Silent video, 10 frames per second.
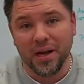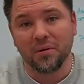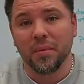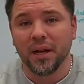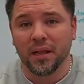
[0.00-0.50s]

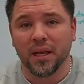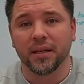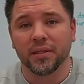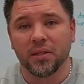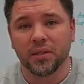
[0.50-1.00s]
now my
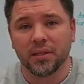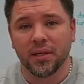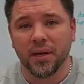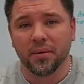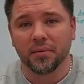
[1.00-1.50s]
clients.
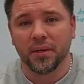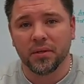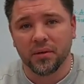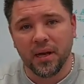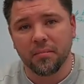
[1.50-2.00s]

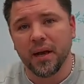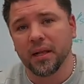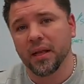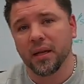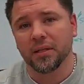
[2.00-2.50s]
These are now my
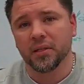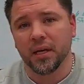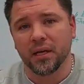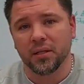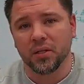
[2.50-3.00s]

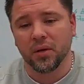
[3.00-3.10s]
clients, and